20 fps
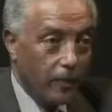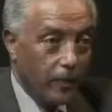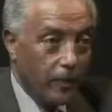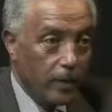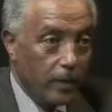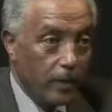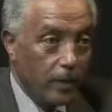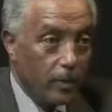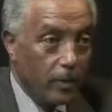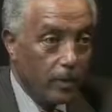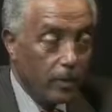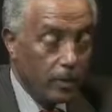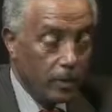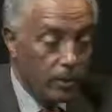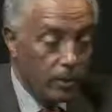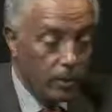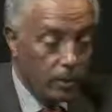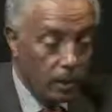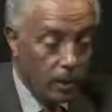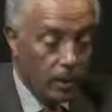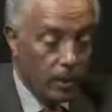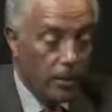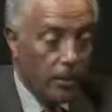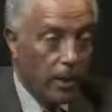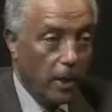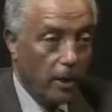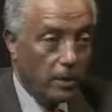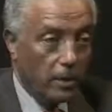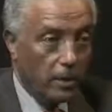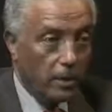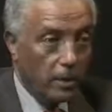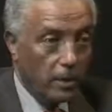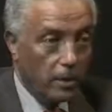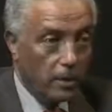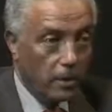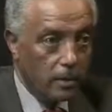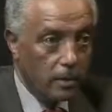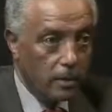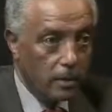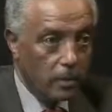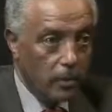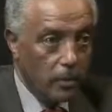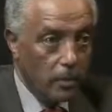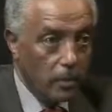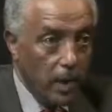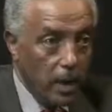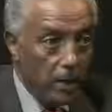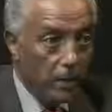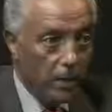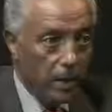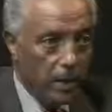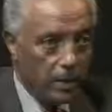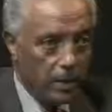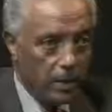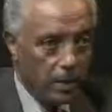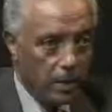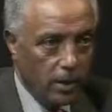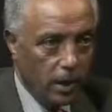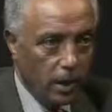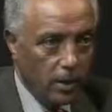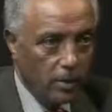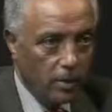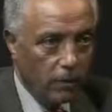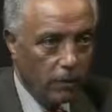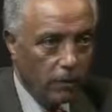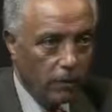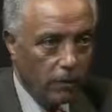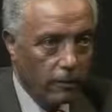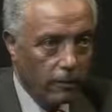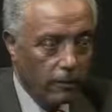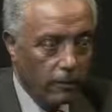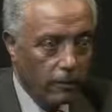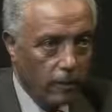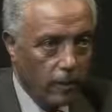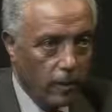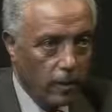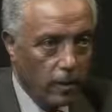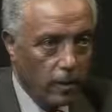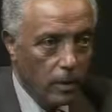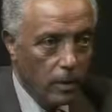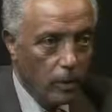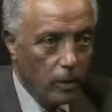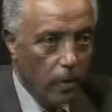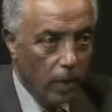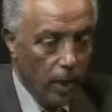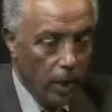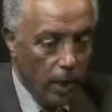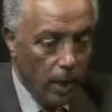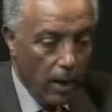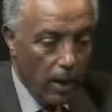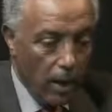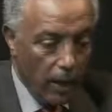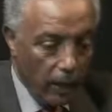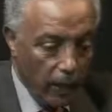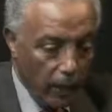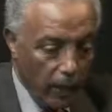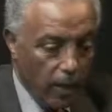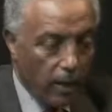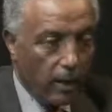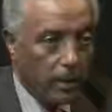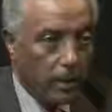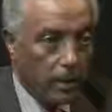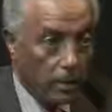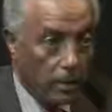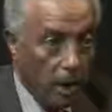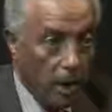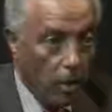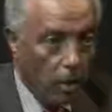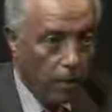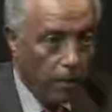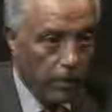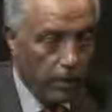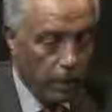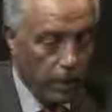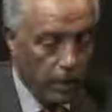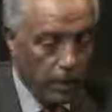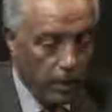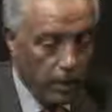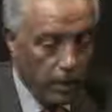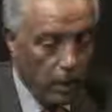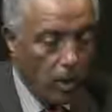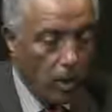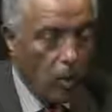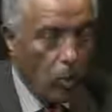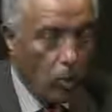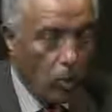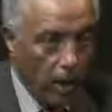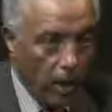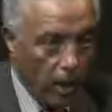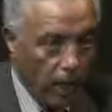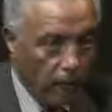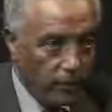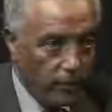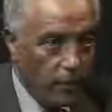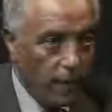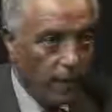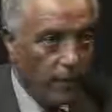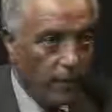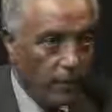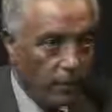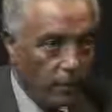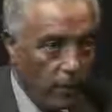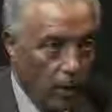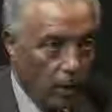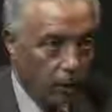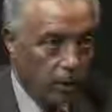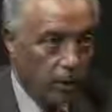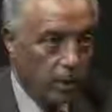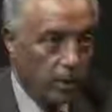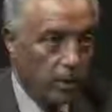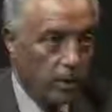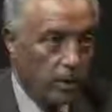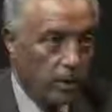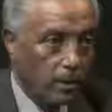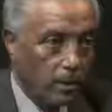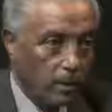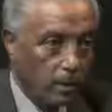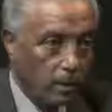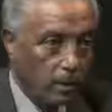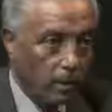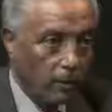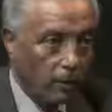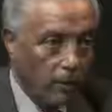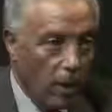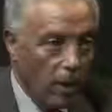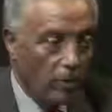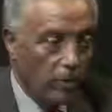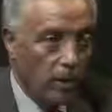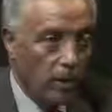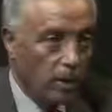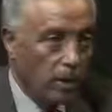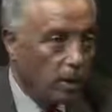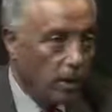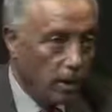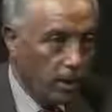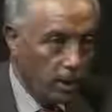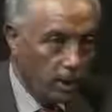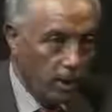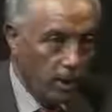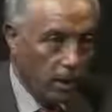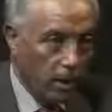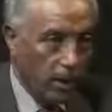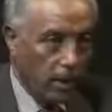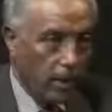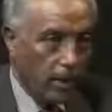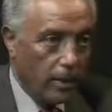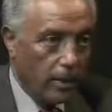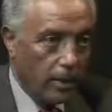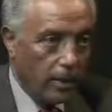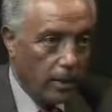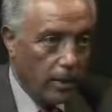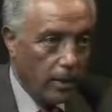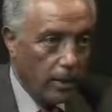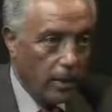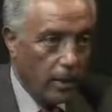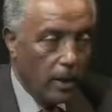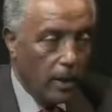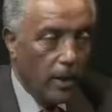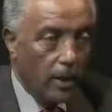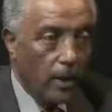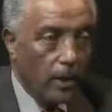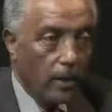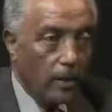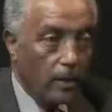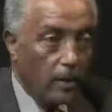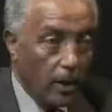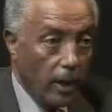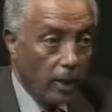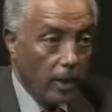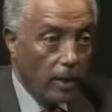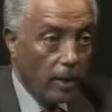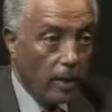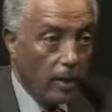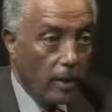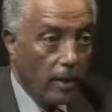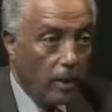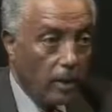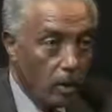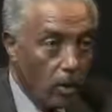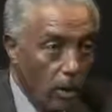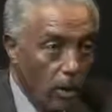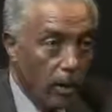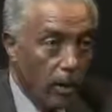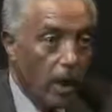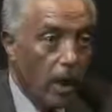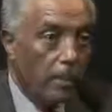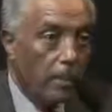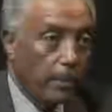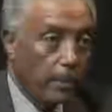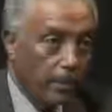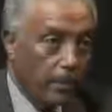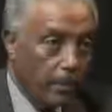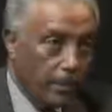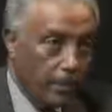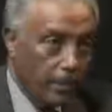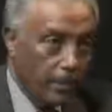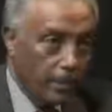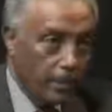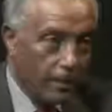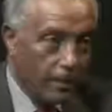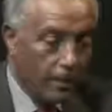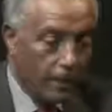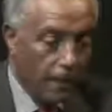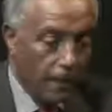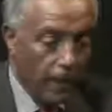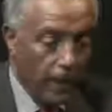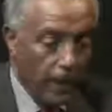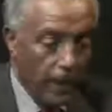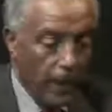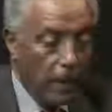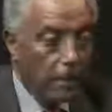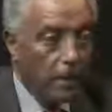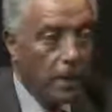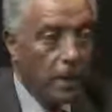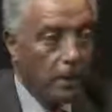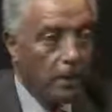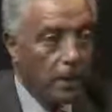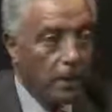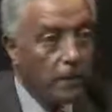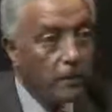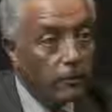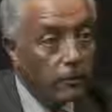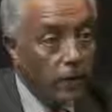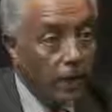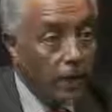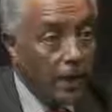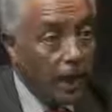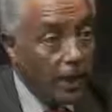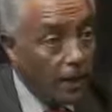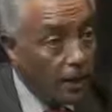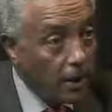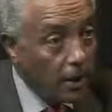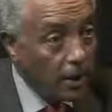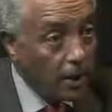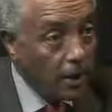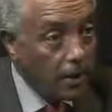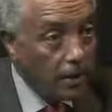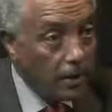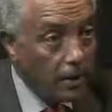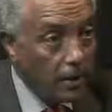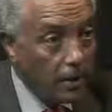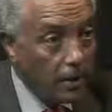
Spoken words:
You talk about, we may be at the stage of, I think, in my opinion, we have done the foundation. The foundation is there. Then going up, there may be different ideas,